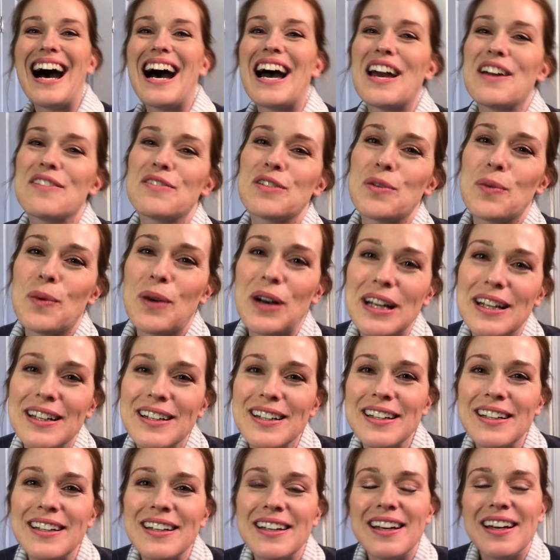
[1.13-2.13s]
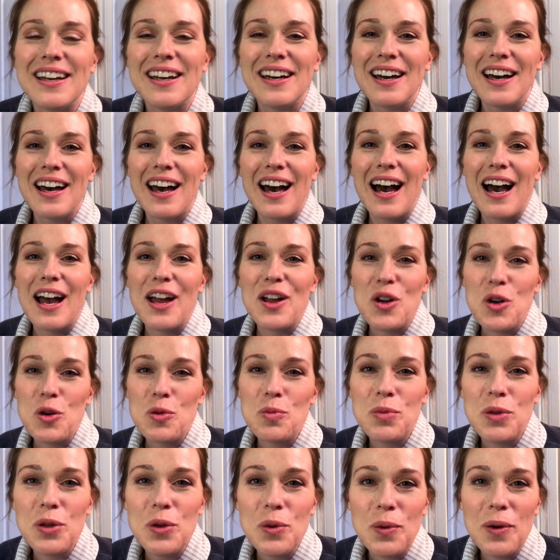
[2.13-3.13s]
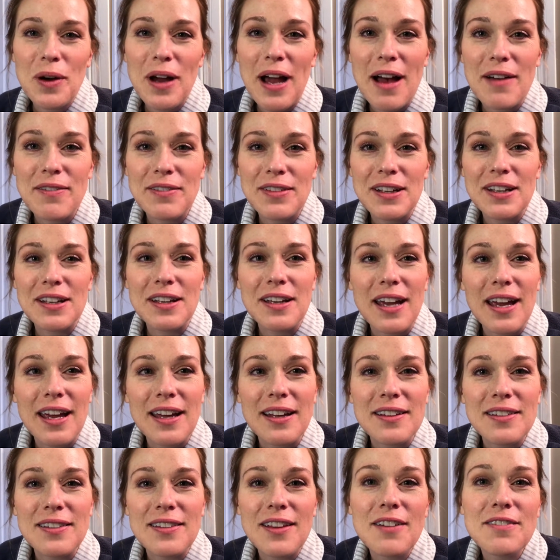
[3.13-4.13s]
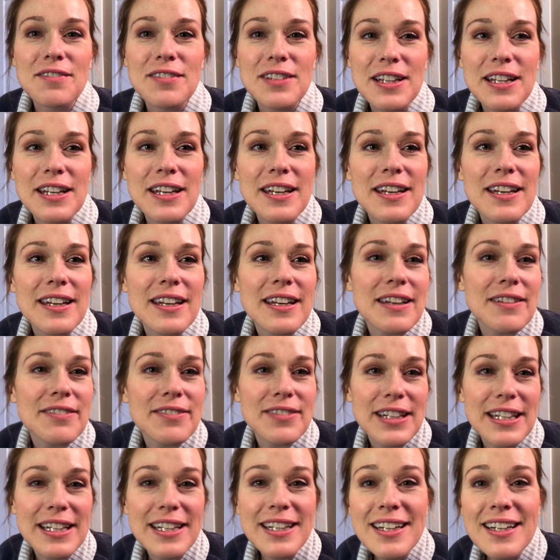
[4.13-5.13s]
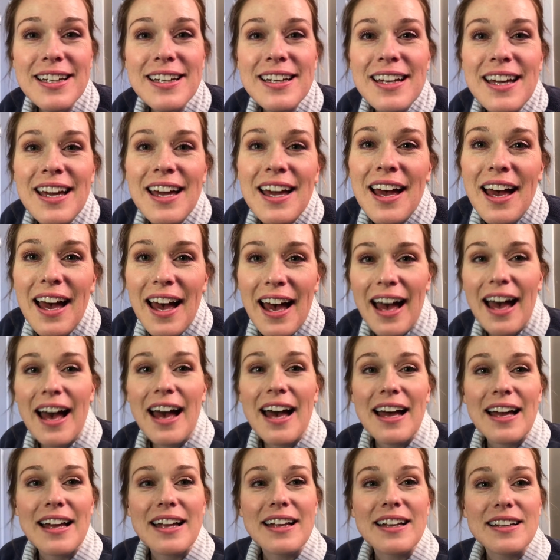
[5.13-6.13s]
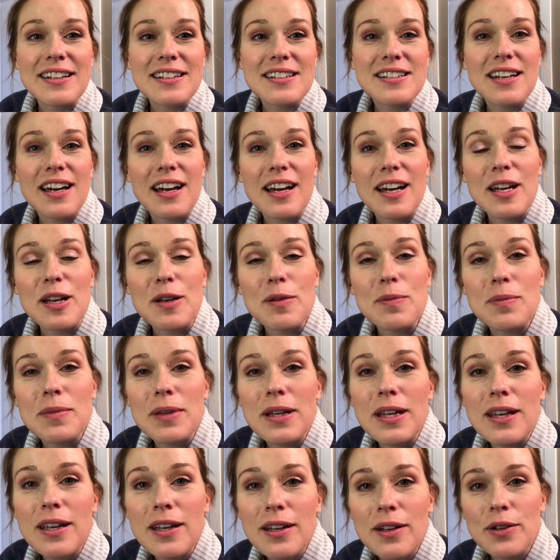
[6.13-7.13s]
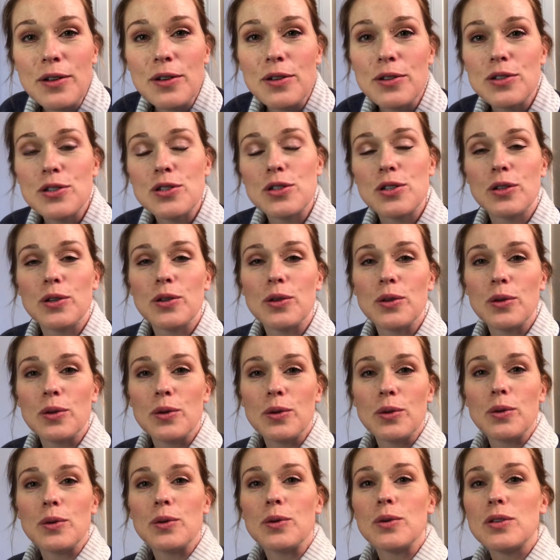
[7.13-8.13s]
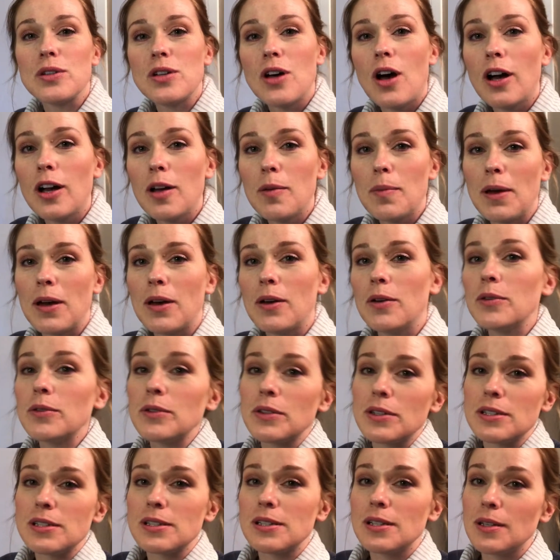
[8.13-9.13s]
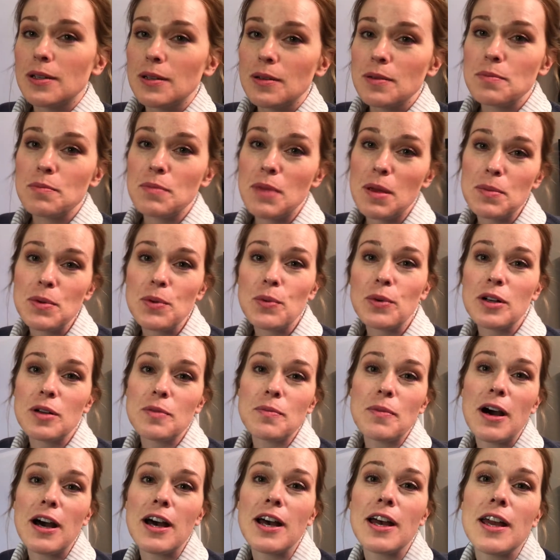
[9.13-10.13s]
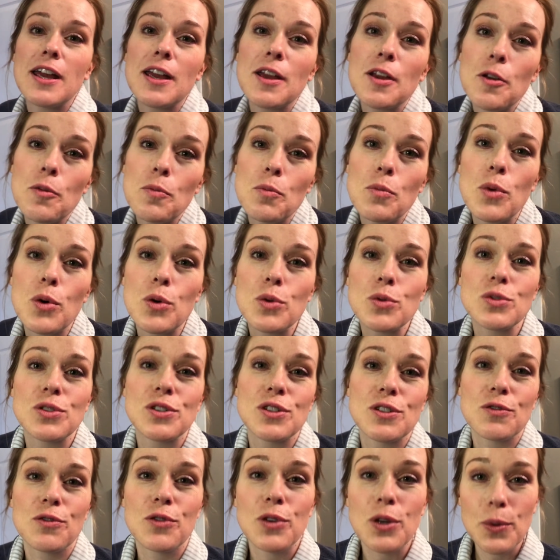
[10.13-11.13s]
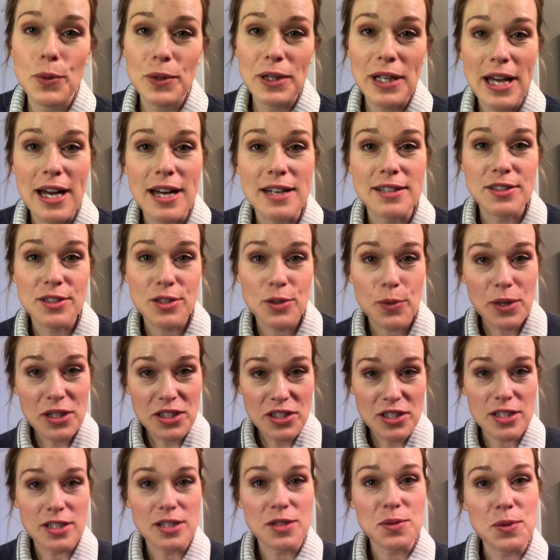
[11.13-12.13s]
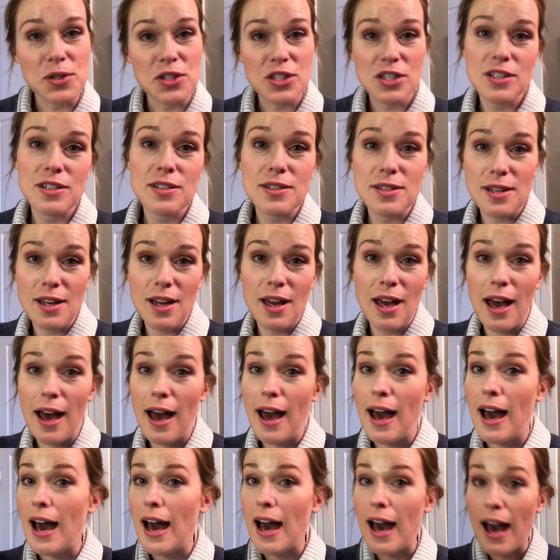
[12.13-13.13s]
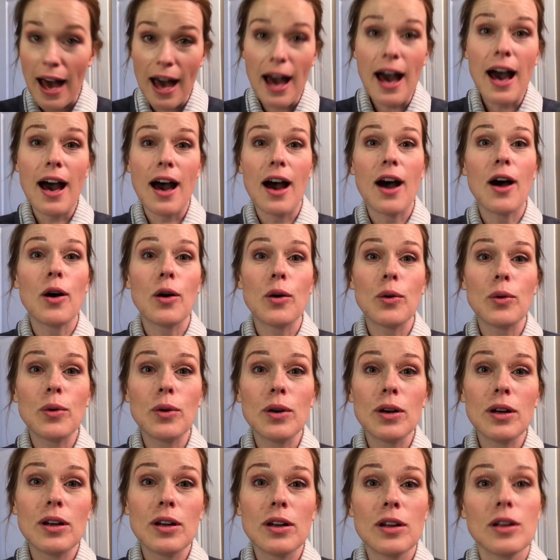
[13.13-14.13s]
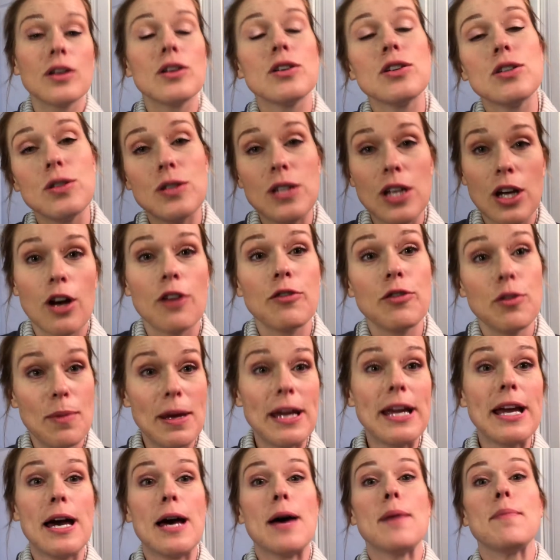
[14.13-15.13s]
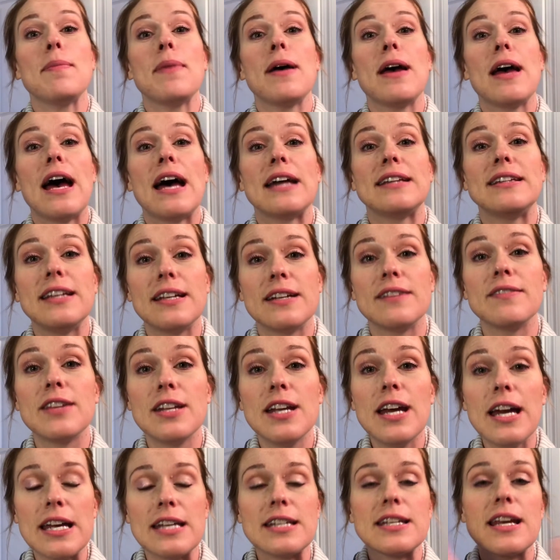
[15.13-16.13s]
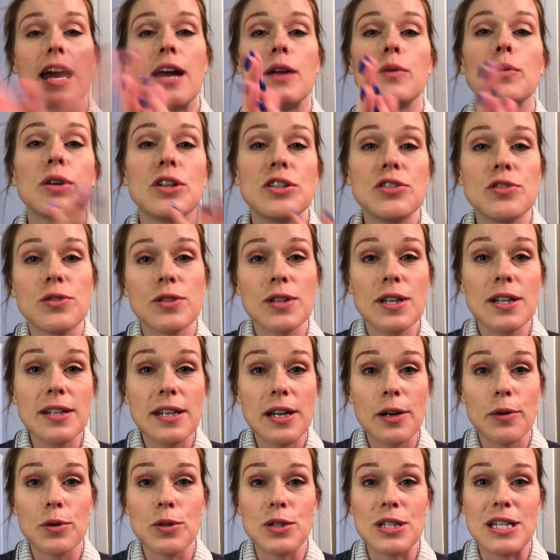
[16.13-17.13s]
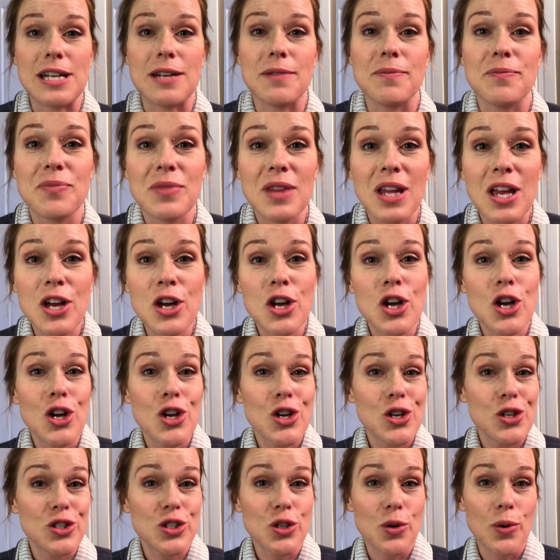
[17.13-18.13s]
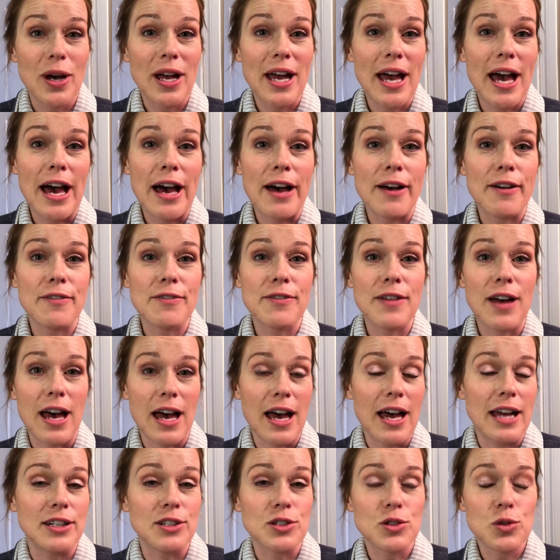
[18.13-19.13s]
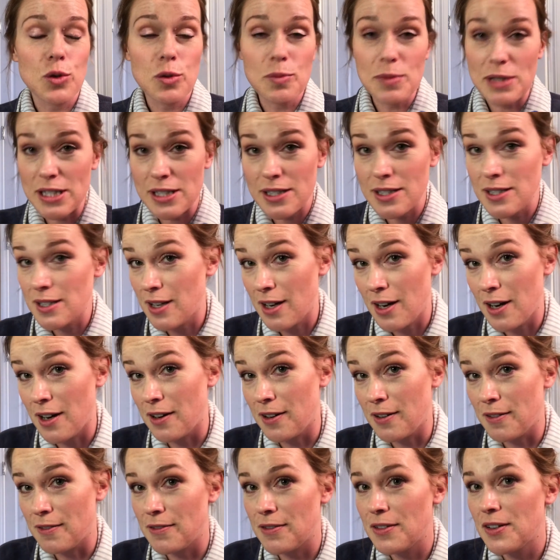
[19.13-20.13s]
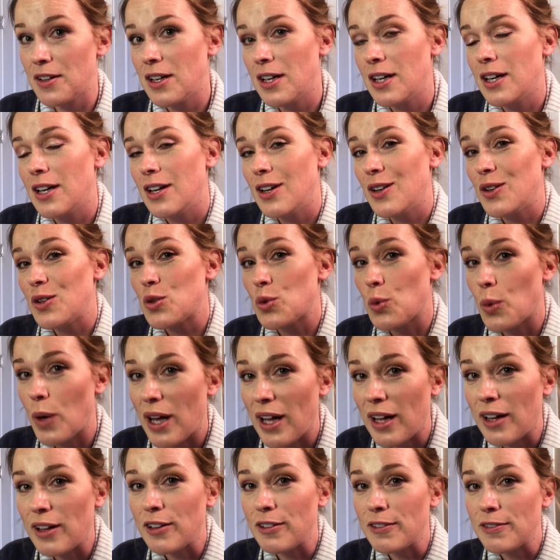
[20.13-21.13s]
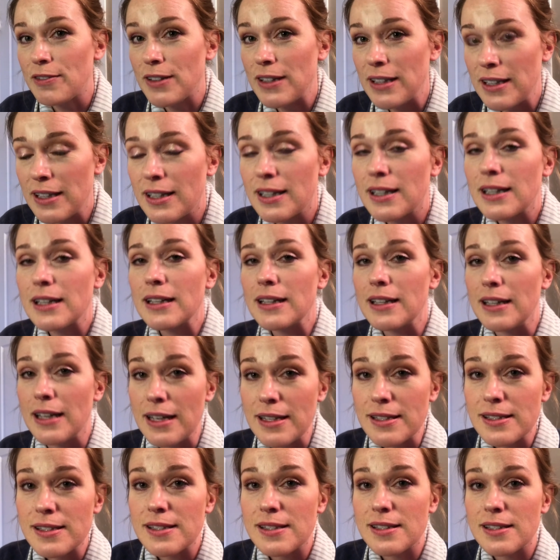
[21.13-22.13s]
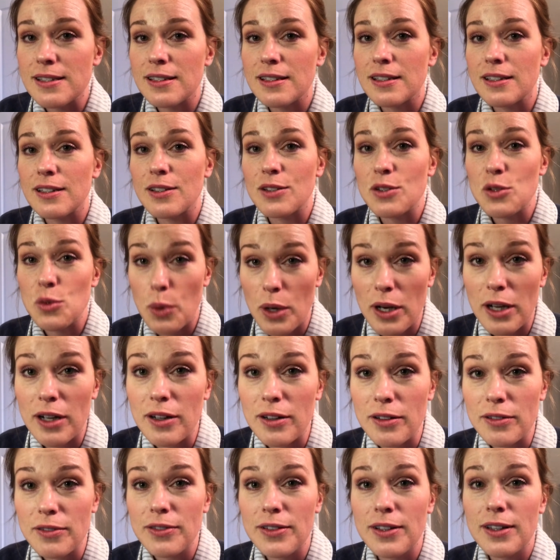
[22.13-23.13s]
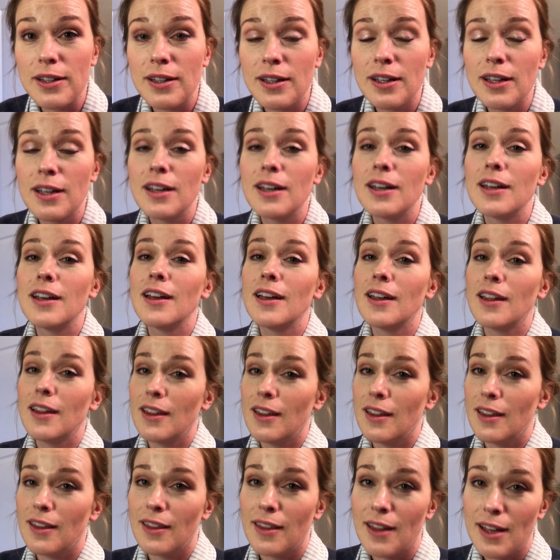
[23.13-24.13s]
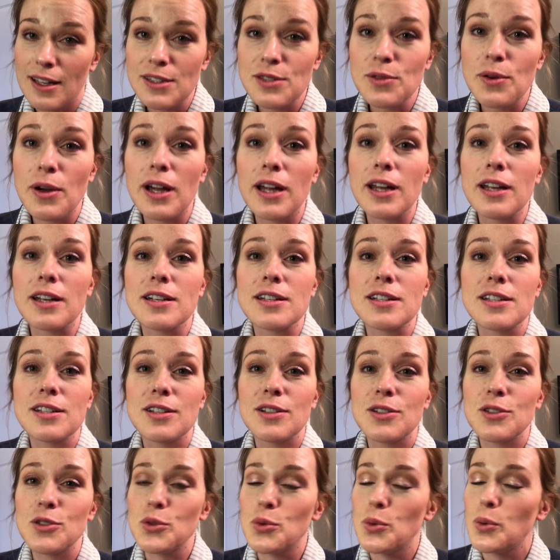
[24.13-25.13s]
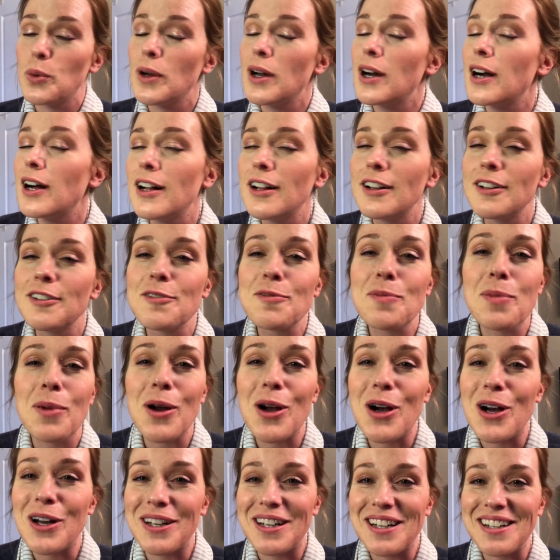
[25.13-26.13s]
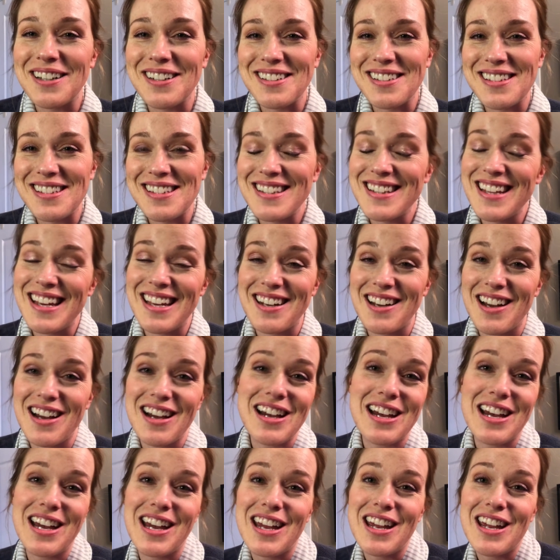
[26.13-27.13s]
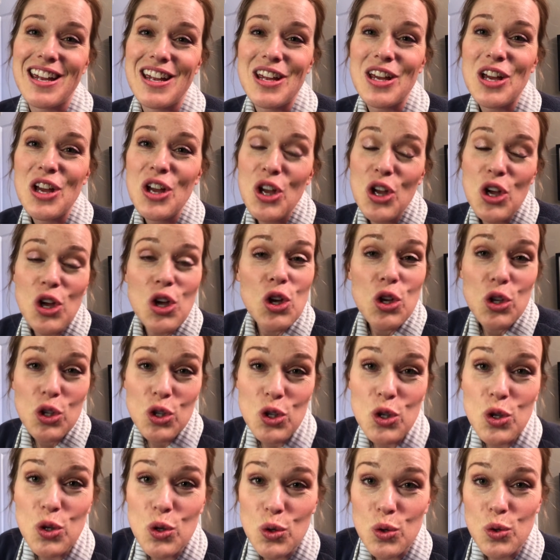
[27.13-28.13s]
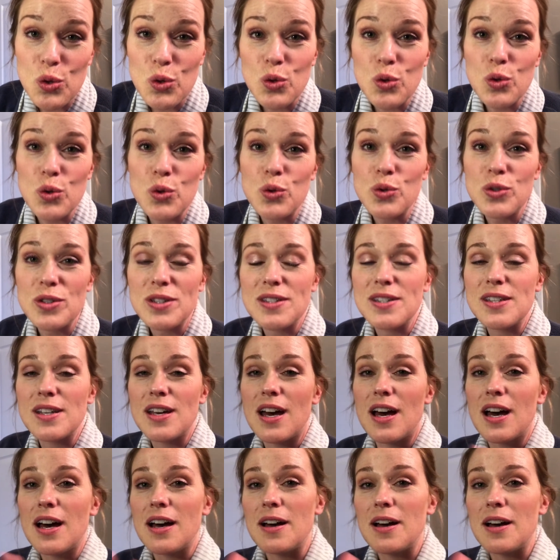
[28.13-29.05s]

Hi everyone, I hope you are having a lovely evening, and I'm here to talk about maybe one of my most frequently asked questions, which is how do you take off your makeup at the end of the night, and what is your skincare routine? So I have an assortment of 12, yes, 12, that's right, 12 products that I use